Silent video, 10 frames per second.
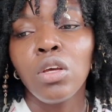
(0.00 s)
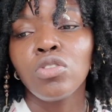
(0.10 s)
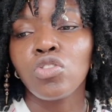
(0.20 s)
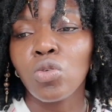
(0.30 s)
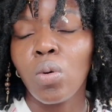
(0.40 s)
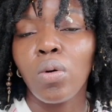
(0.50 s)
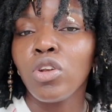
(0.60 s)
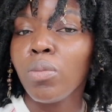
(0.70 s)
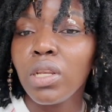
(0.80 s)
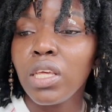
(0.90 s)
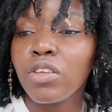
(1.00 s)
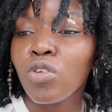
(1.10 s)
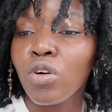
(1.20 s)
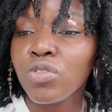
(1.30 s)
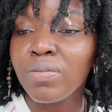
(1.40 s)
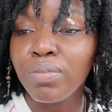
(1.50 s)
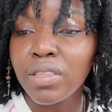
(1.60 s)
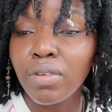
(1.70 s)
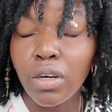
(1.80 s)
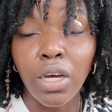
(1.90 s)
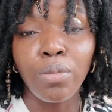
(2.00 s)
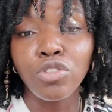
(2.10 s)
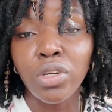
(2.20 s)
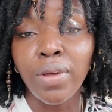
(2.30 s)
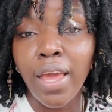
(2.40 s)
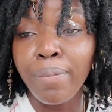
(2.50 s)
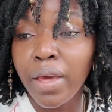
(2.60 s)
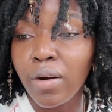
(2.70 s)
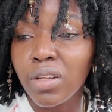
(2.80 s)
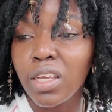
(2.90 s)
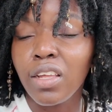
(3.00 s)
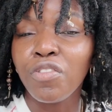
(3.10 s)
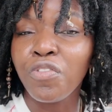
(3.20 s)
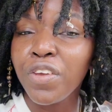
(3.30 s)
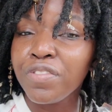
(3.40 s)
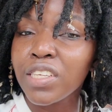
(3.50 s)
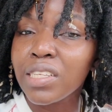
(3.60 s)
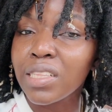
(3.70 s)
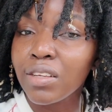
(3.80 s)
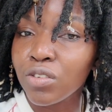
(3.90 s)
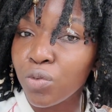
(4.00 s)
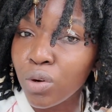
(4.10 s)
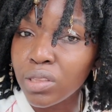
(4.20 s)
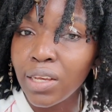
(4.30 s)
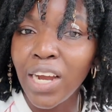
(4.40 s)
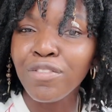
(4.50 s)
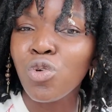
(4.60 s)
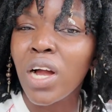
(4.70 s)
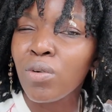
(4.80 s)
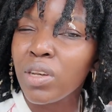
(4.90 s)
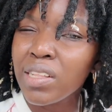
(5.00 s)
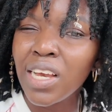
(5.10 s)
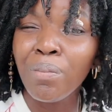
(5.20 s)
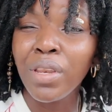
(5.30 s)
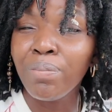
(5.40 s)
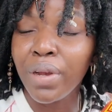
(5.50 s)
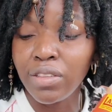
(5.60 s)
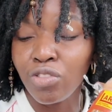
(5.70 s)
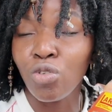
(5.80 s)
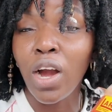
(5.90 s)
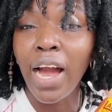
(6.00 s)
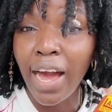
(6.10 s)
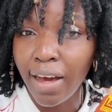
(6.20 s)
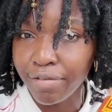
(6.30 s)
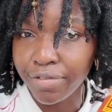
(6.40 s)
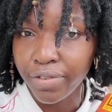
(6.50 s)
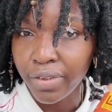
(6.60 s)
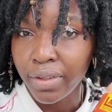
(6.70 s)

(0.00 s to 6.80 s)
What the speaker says: So normally it's 100 ml in 50 liters of water. You have to calculate how many birds you have.